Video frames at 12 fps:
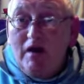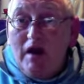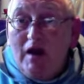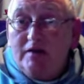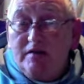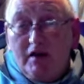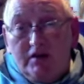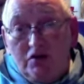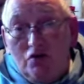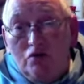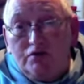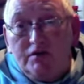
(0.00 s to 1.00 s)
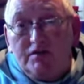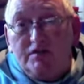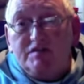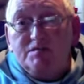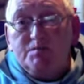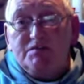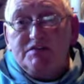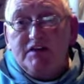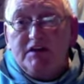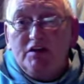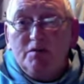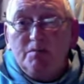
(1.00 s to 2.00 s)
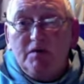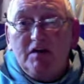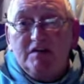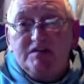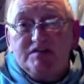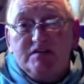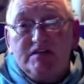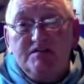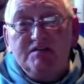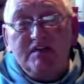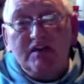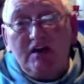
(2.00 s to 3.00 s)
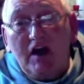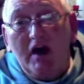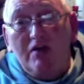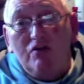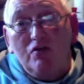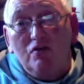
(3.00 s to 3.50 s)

And I know that this particular person lives in Cairo